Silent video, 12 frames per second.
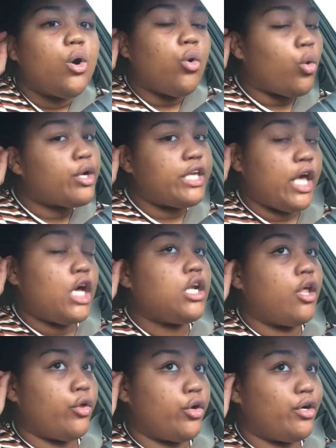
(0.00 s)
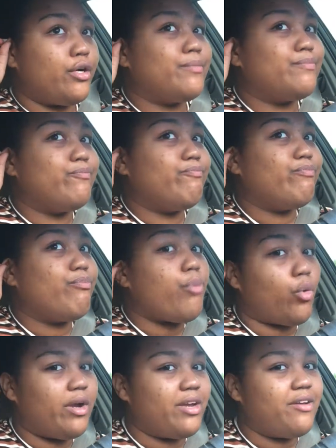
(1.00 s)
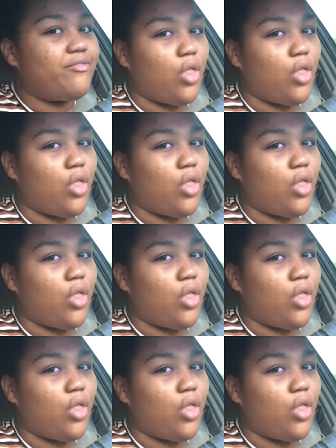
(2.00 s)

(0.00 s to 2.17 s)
or yet another boring